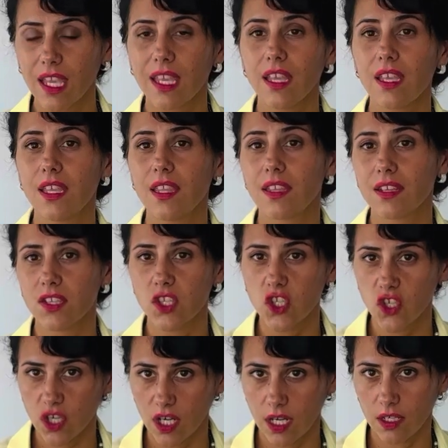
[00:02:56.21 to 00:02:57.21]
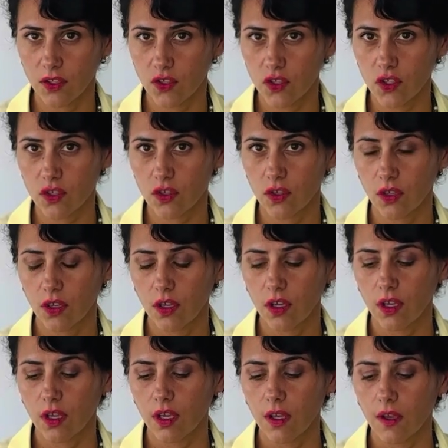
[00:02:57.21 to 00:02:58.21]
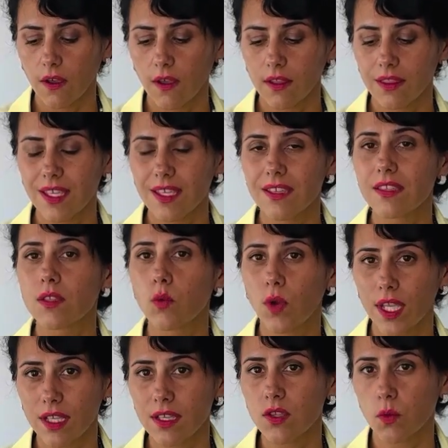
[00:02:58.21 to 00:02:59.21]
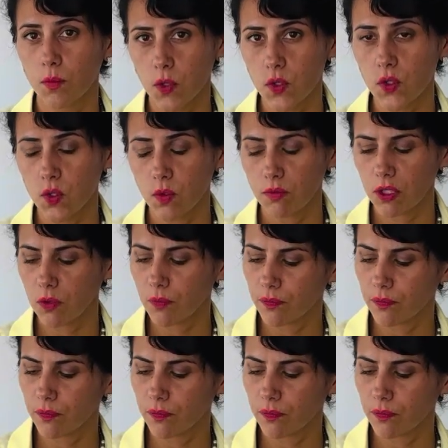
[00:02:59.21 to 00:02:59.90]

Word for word: either is challenge. This is the way it's supposed to be.